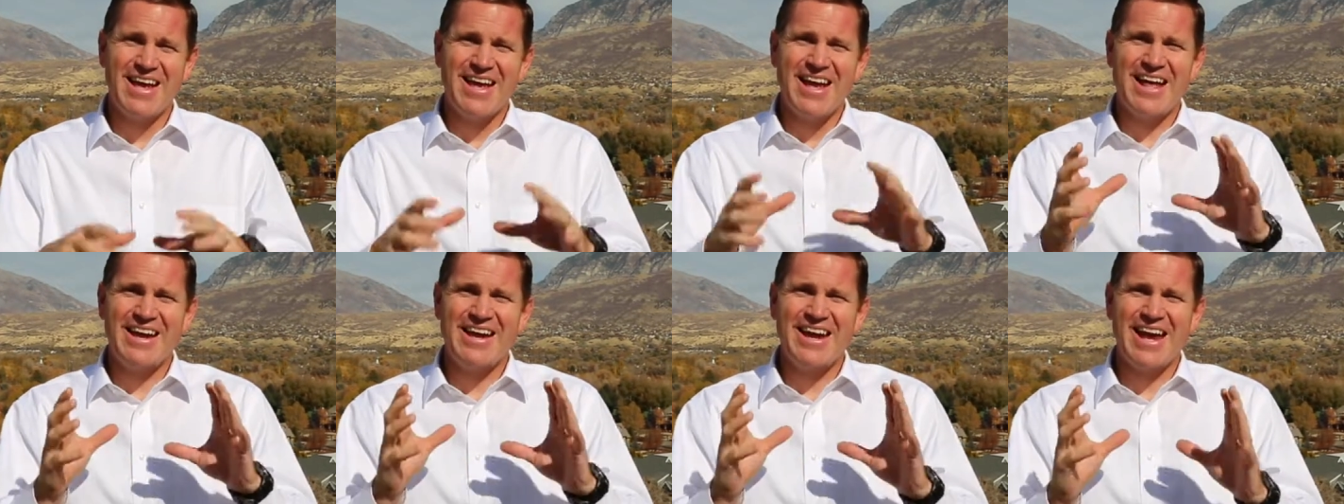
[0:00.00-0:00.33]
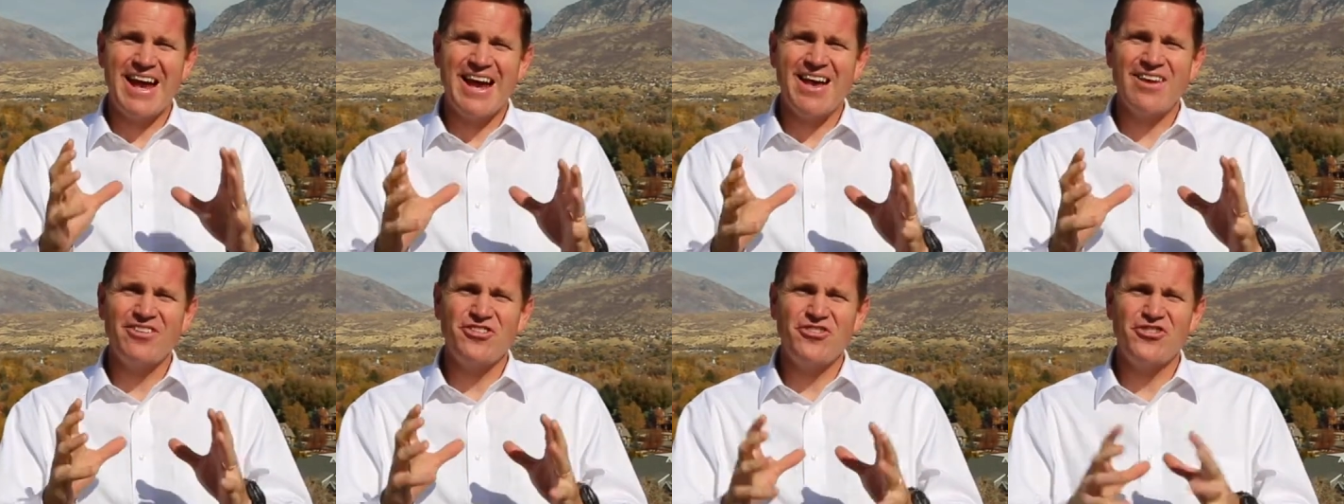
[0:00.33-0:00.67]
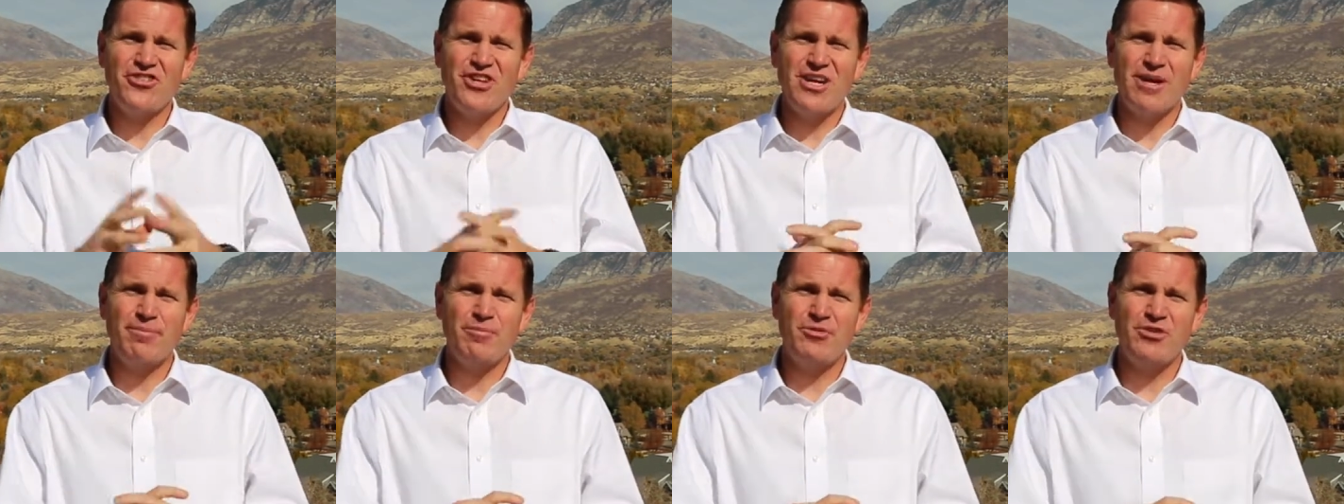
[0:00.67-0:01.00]
And he asked
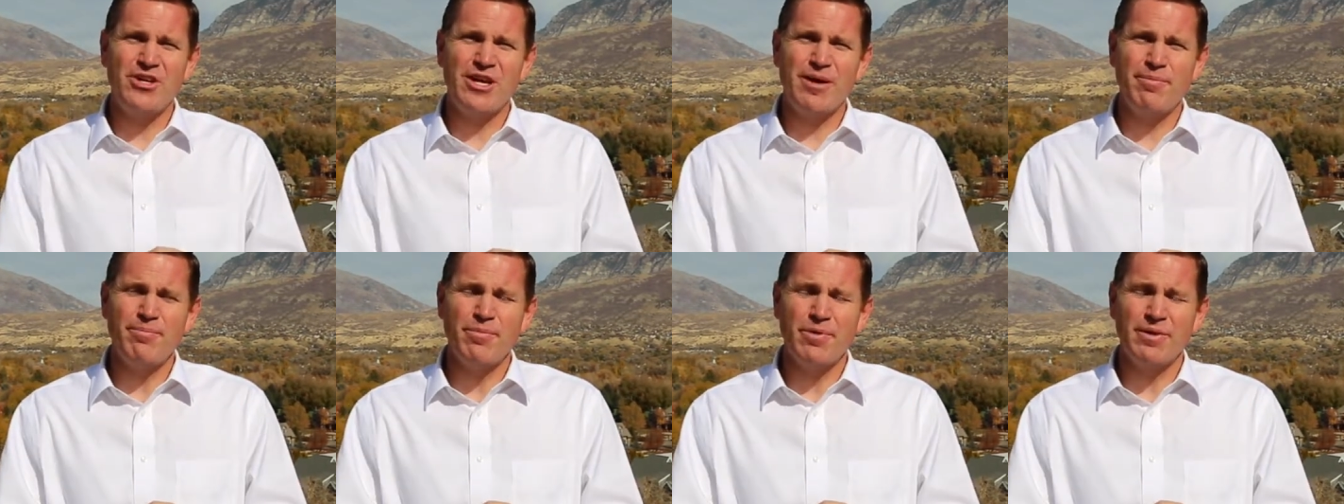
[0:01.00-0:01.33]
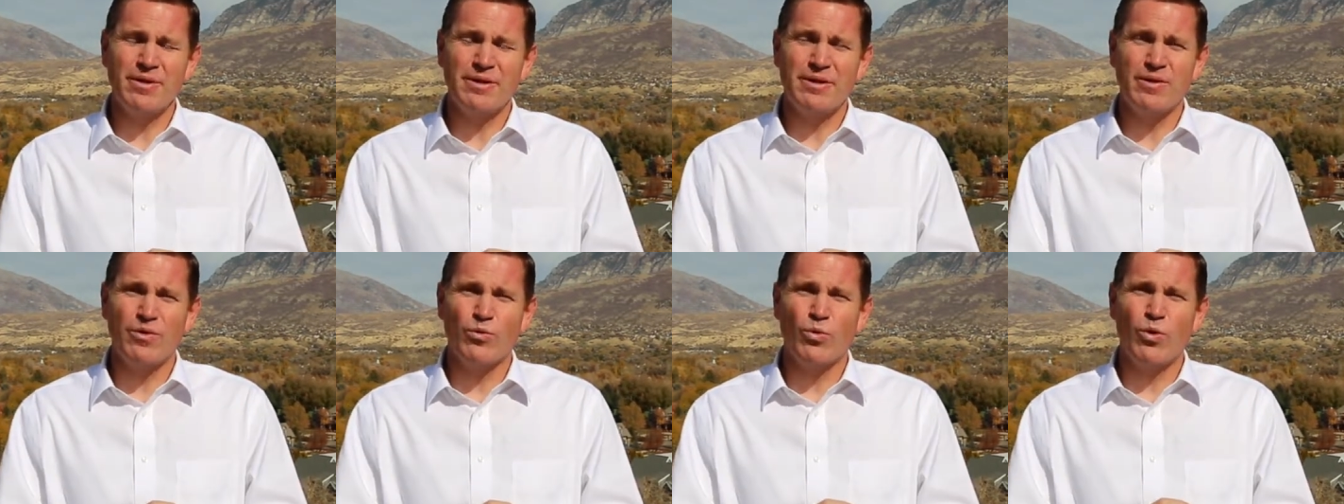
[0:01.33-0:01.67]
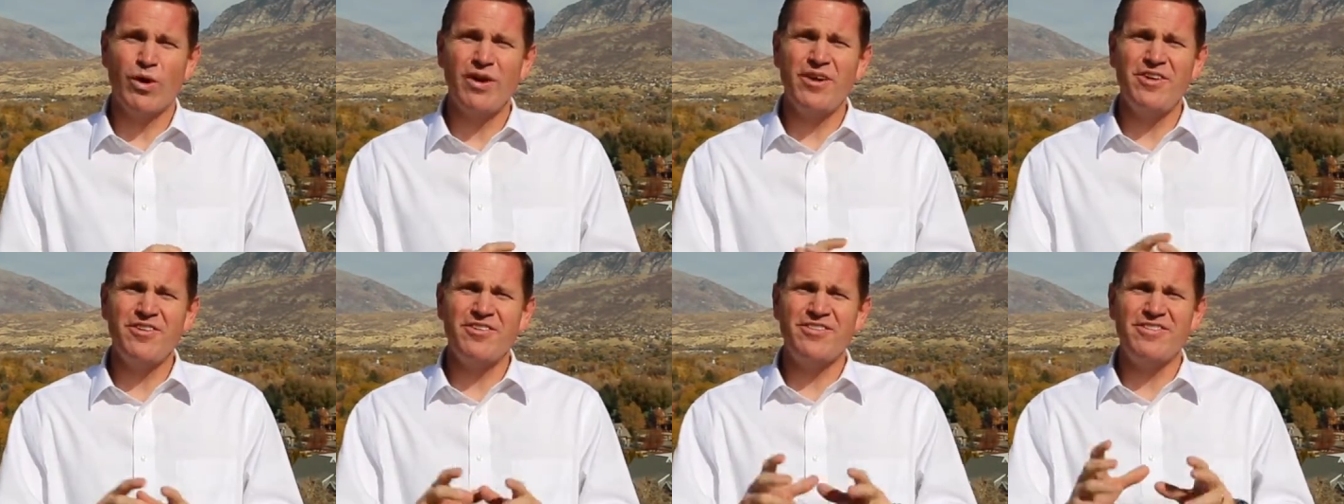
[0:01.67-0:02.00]
Jim,
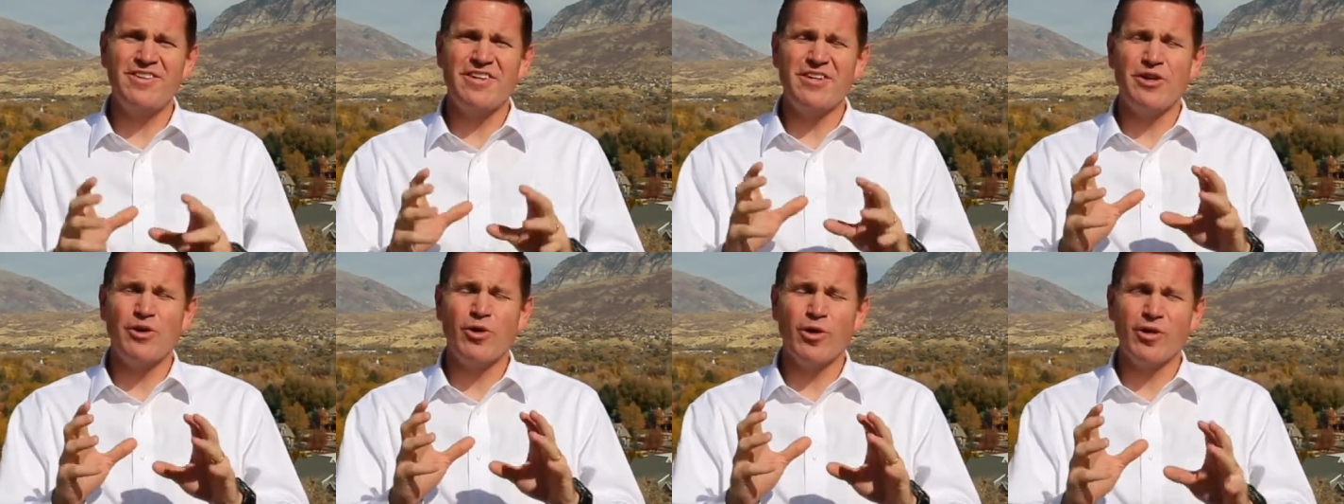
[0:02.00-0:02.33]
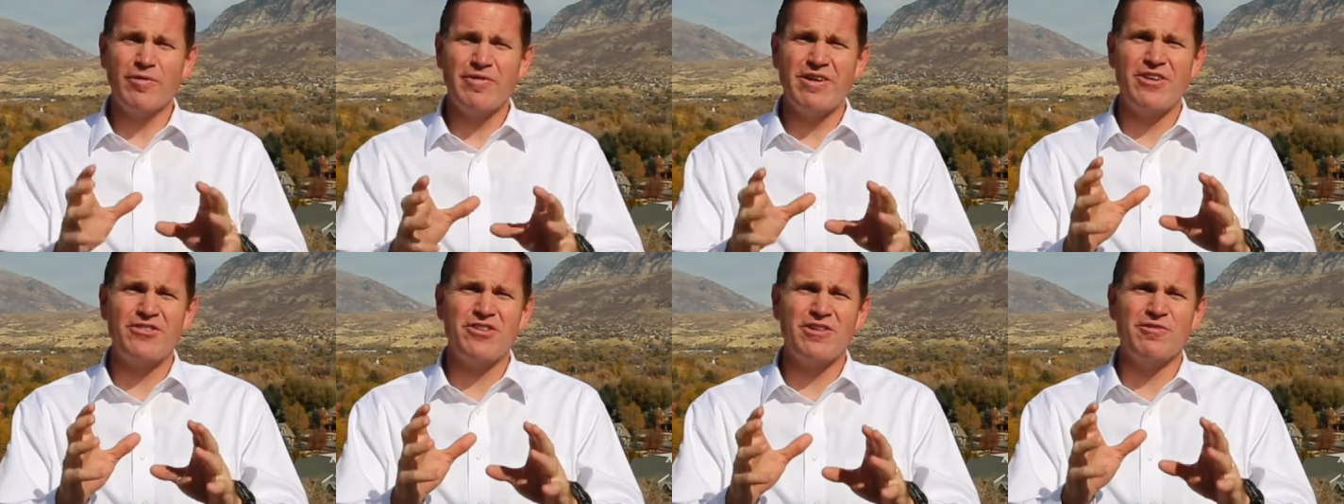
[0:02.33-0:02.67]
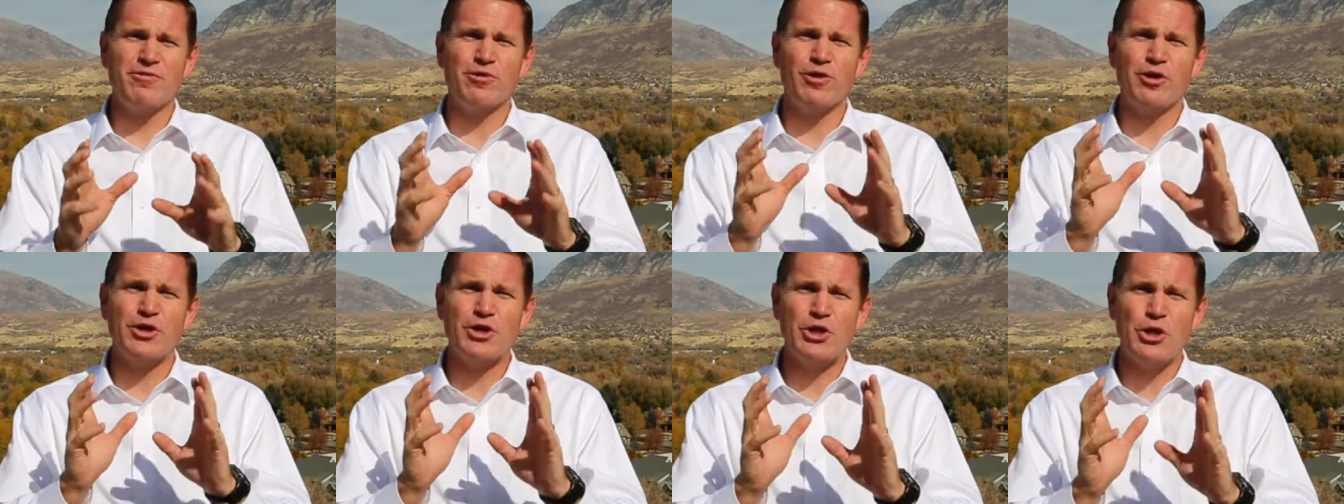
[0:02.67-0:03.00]
what is your vision
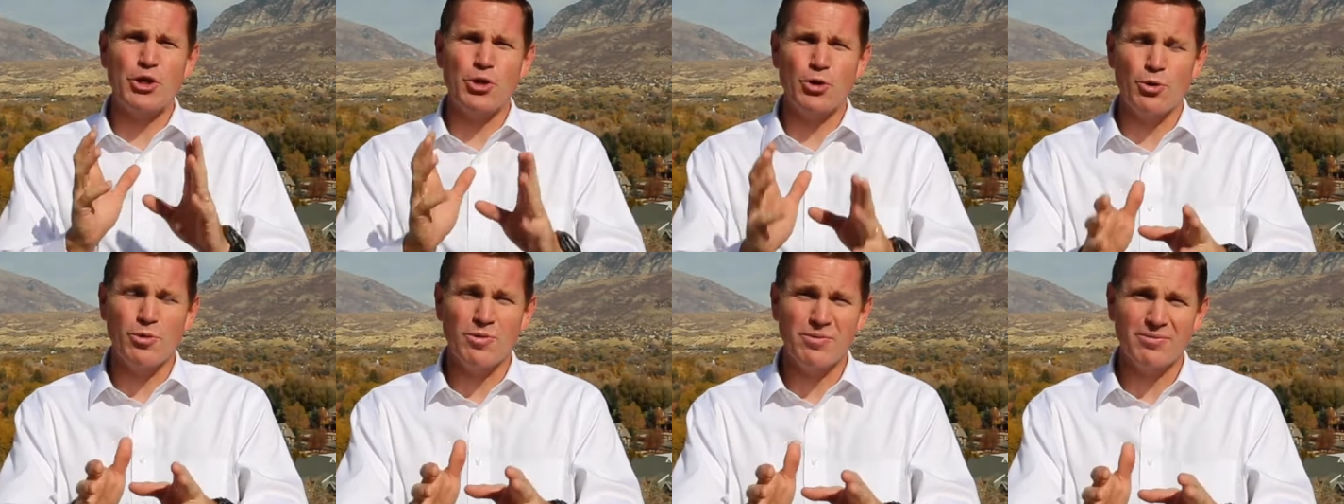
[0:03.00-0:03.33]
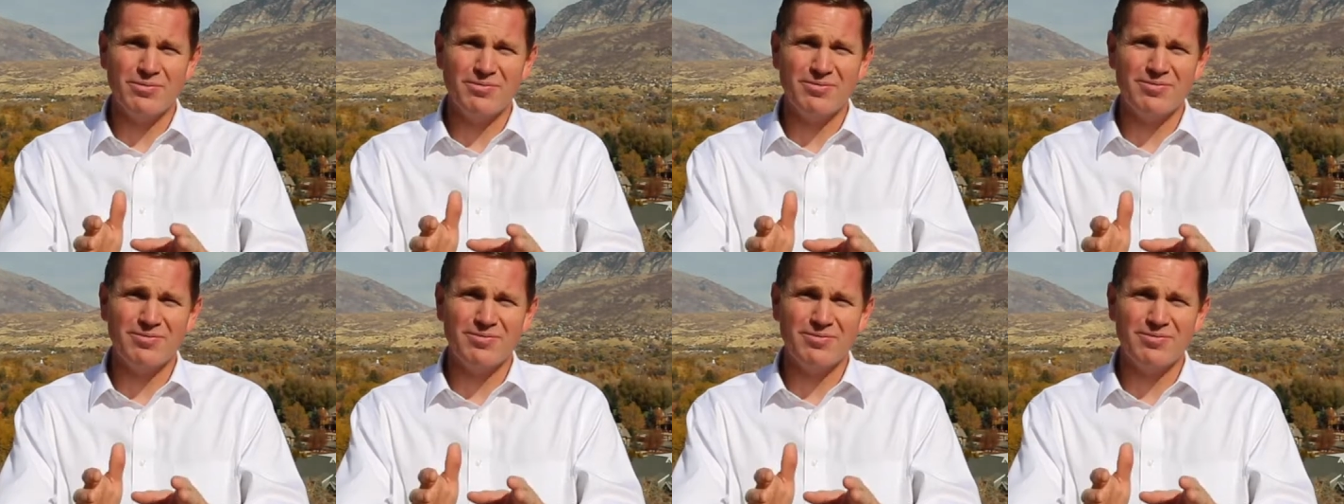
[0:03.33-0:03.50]
for you?